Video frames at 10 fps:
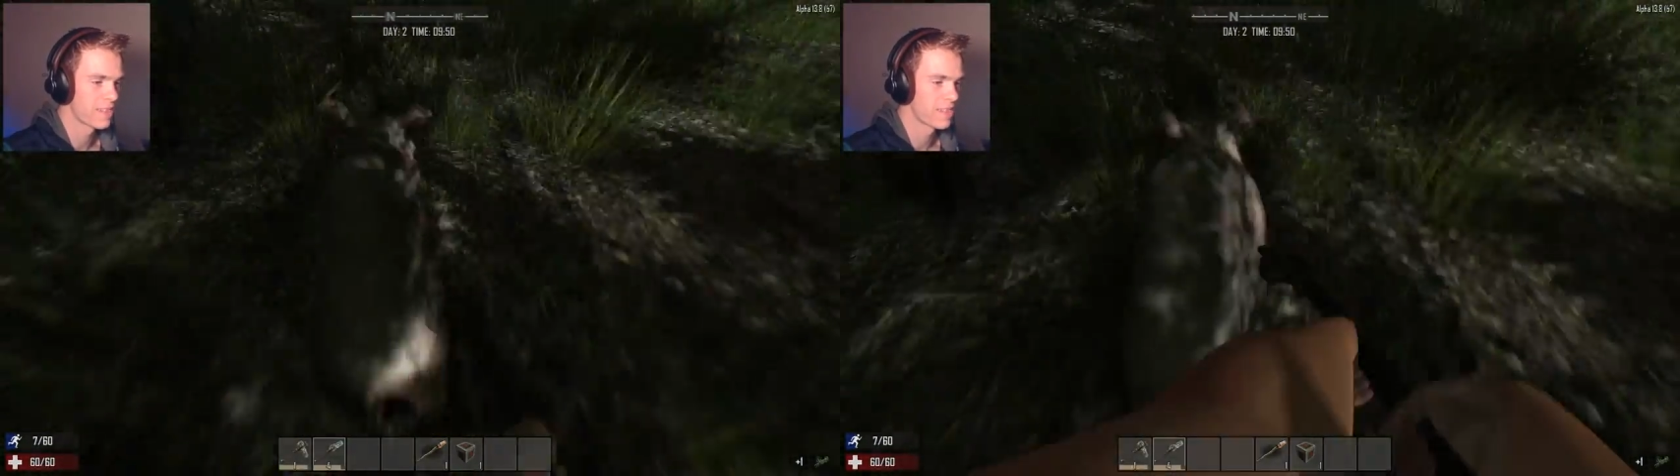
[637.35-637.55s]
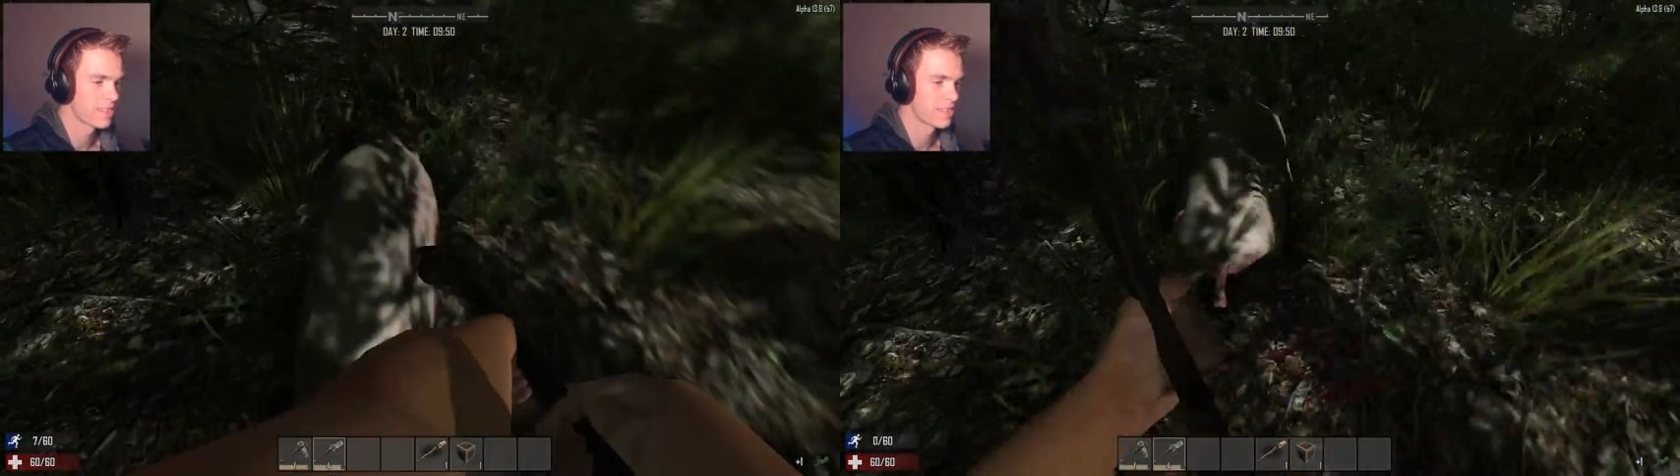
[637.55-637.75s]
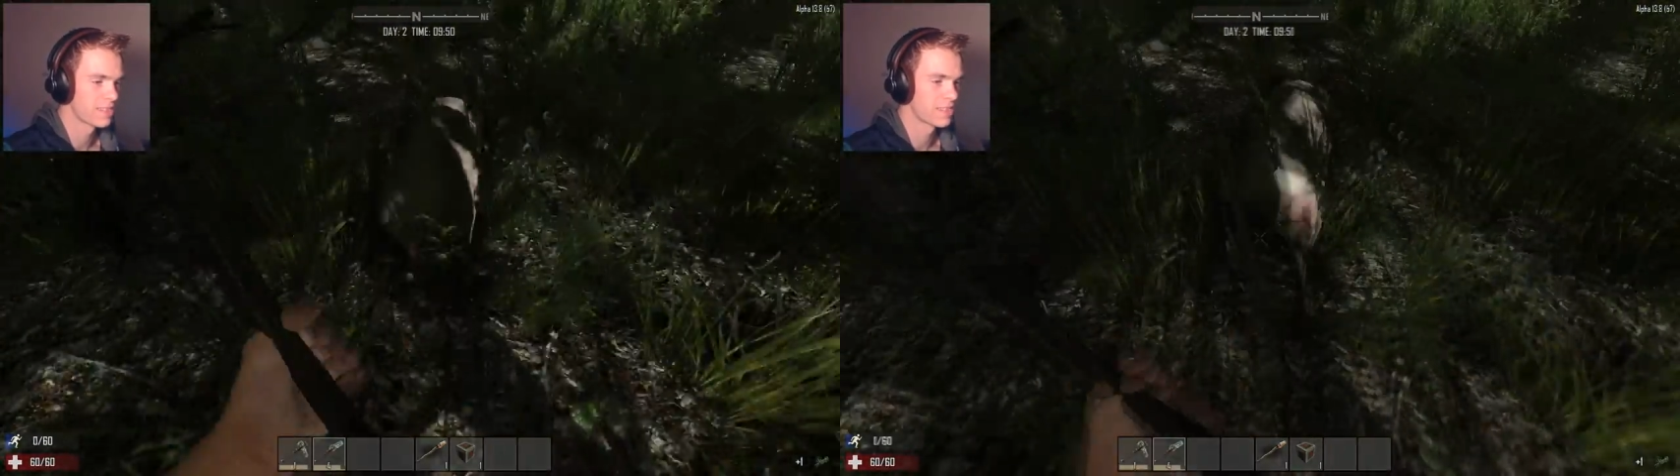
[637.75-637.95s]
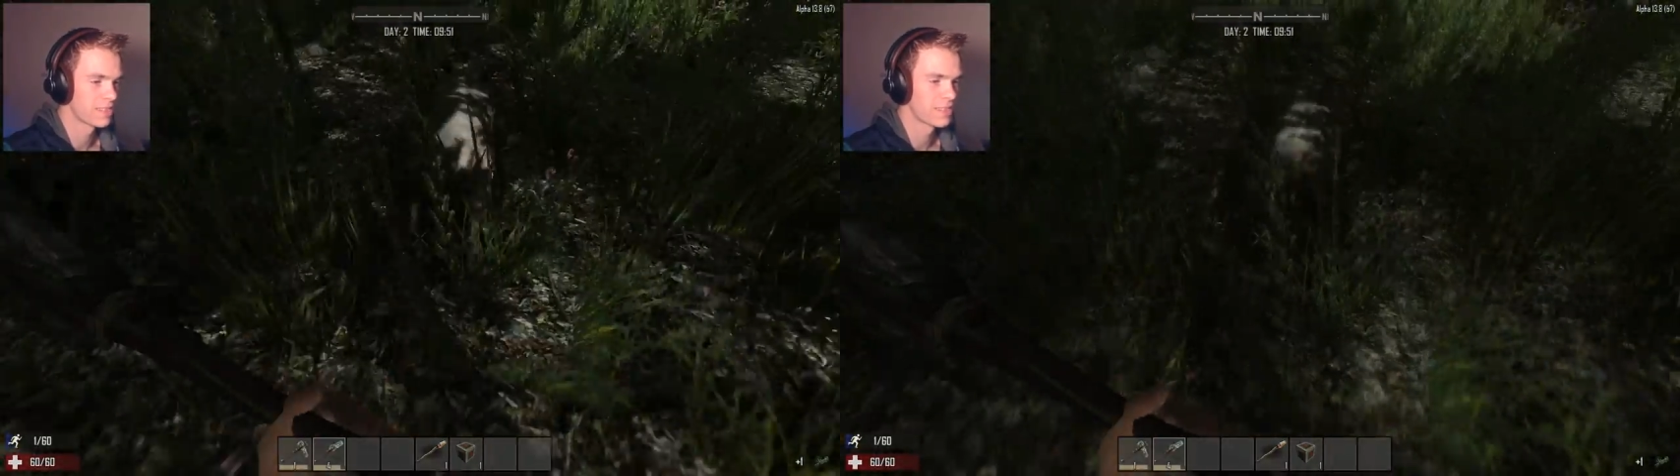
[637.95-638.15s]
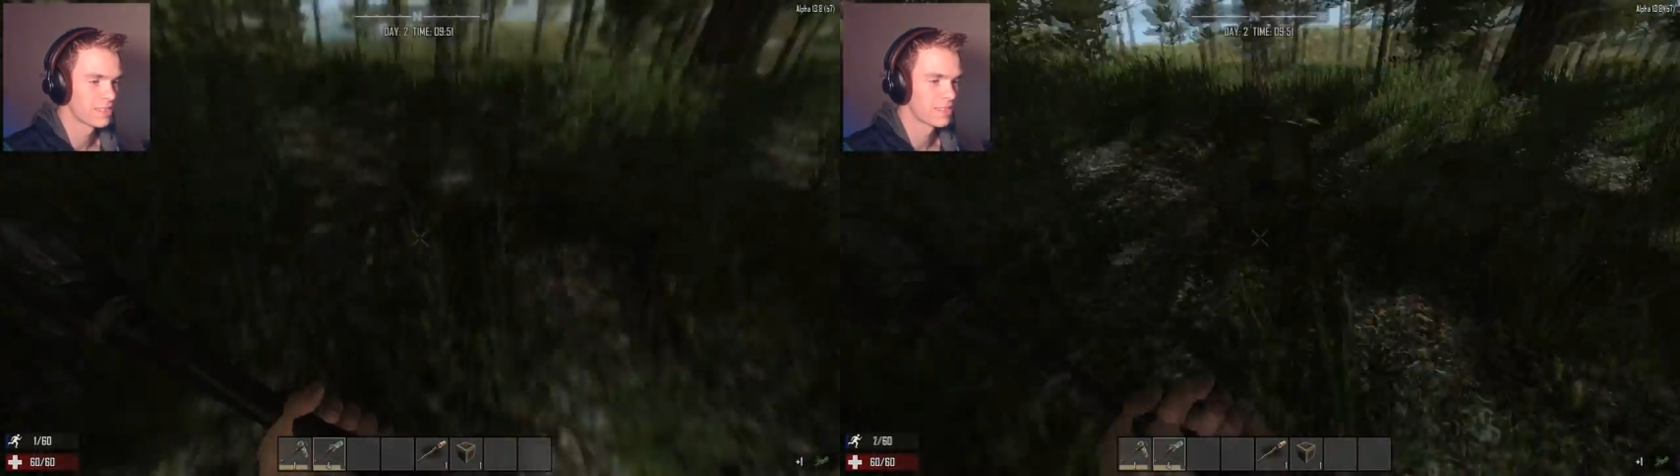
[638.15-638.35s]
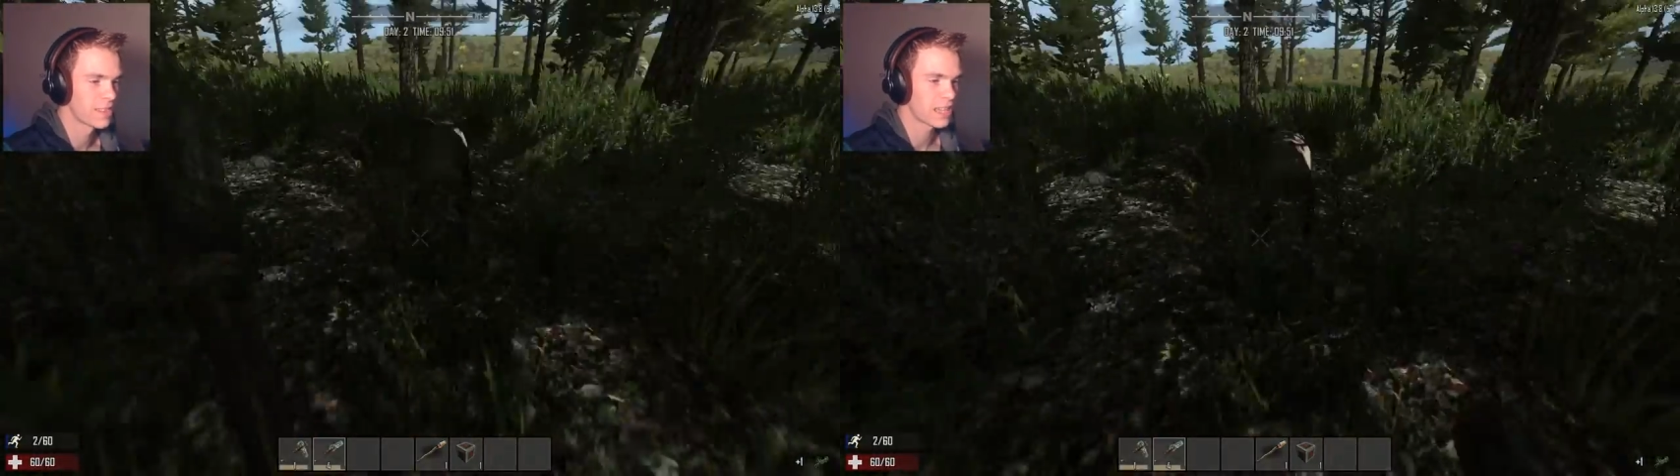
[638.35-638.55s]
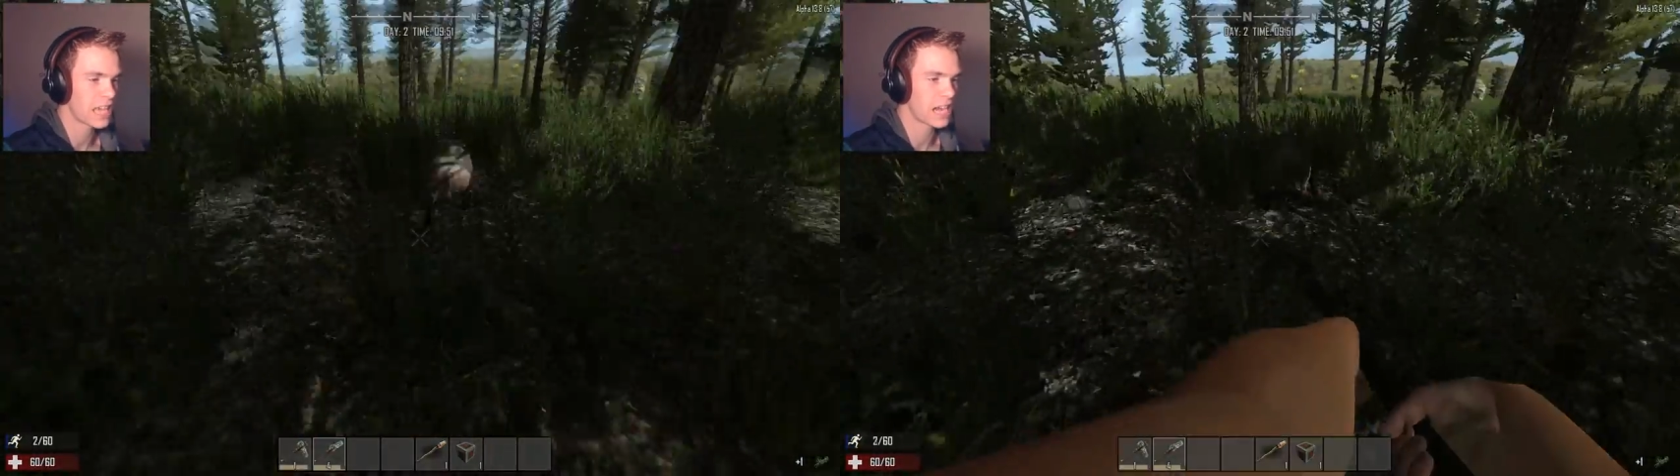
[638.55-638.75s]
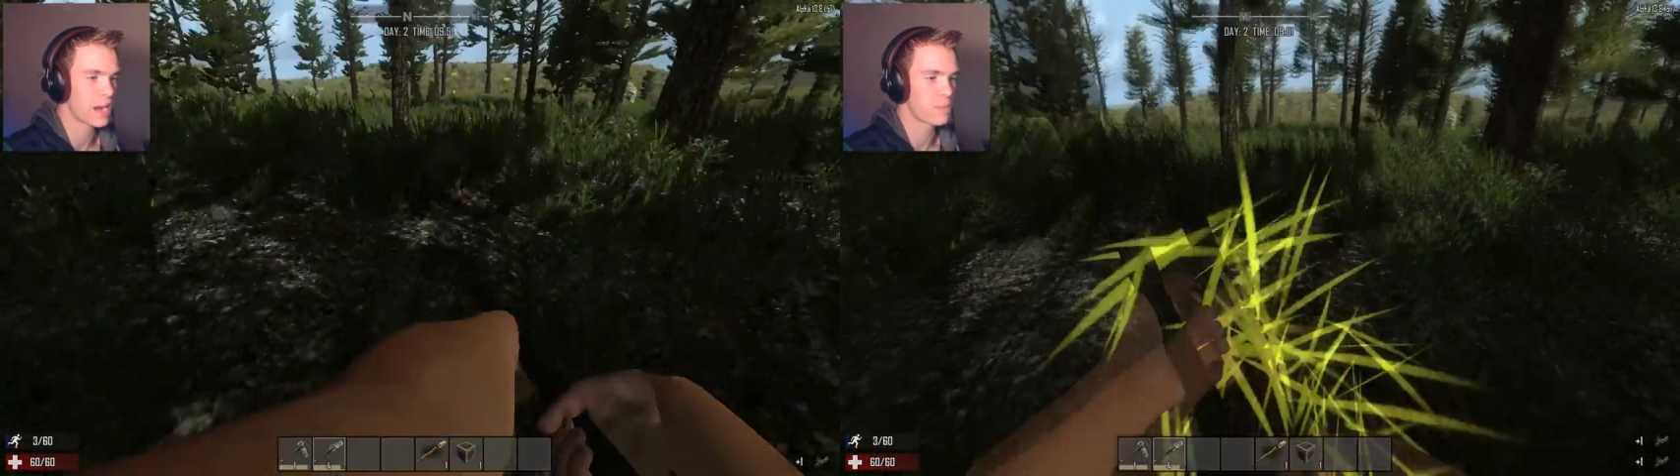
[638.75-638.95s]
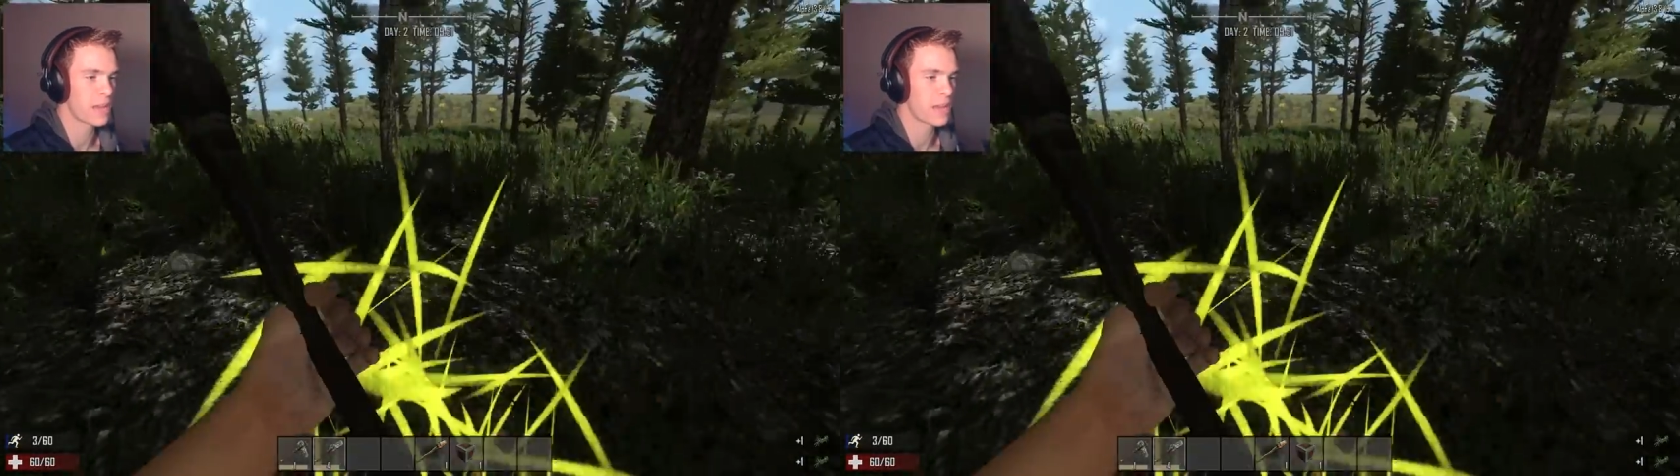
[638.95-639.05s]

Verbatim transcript: Pig! Get our